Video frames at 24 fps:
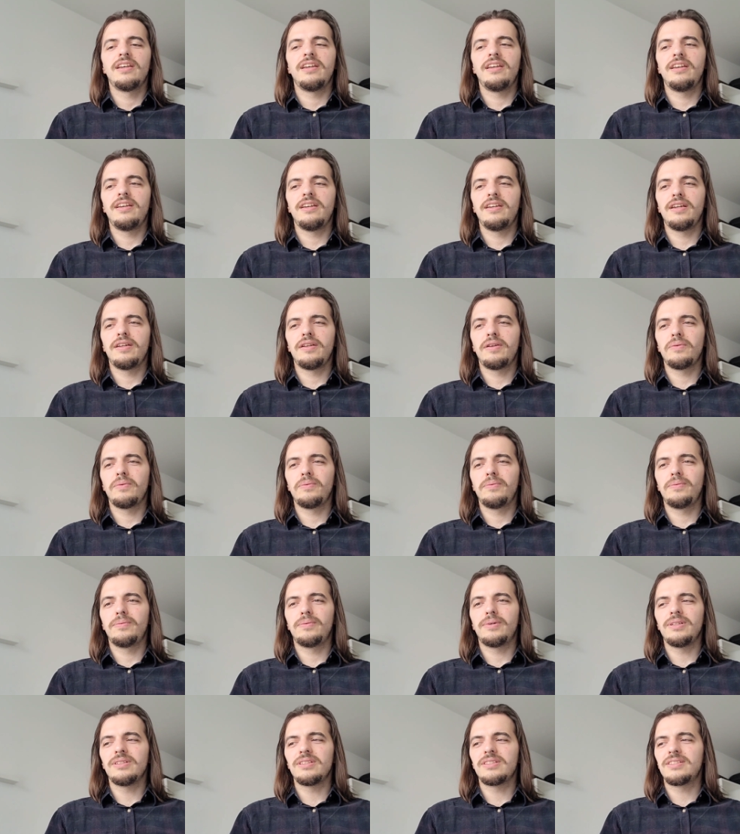and
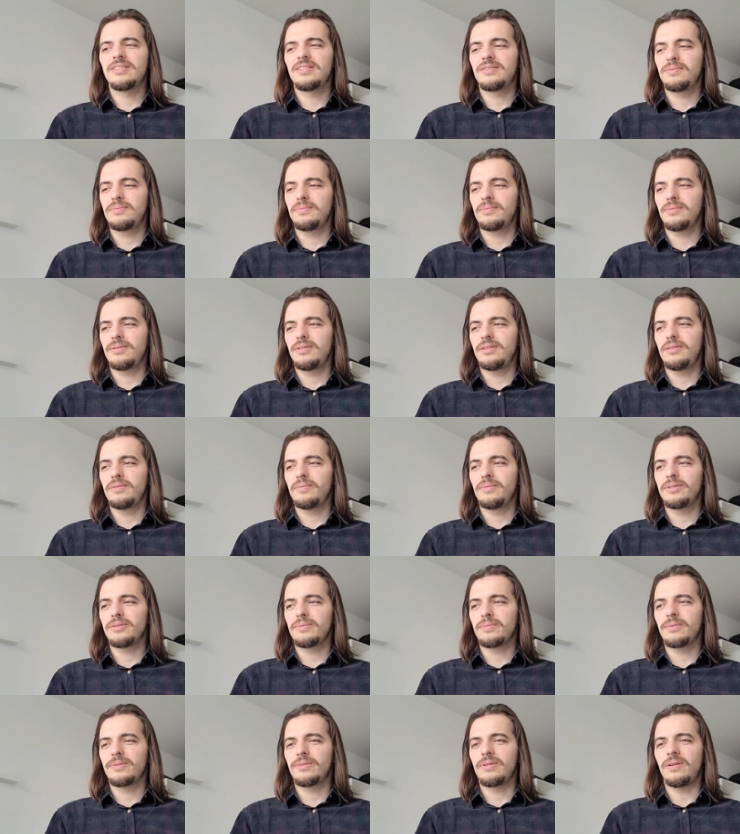once and
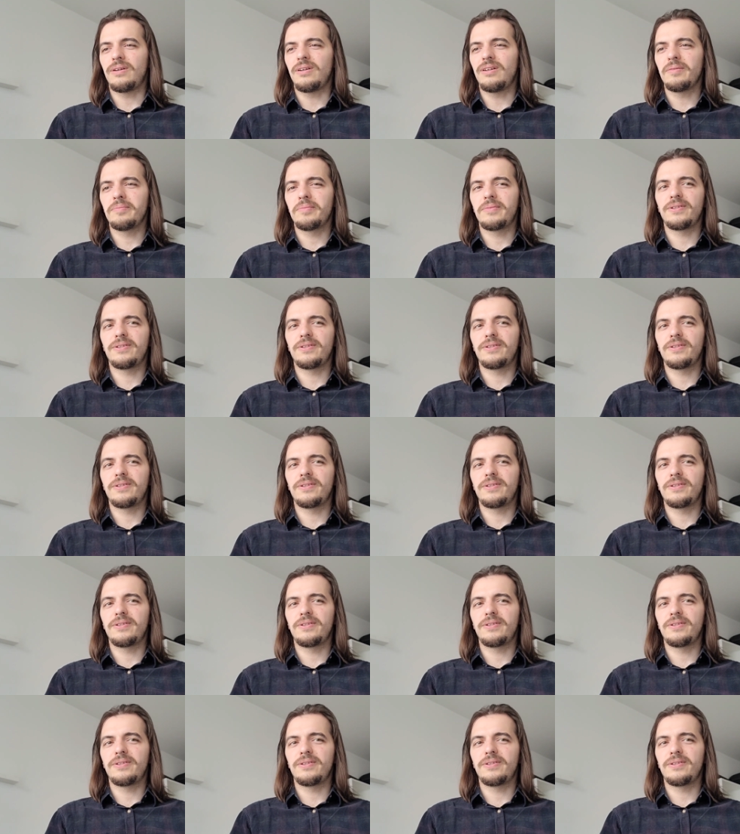once we're on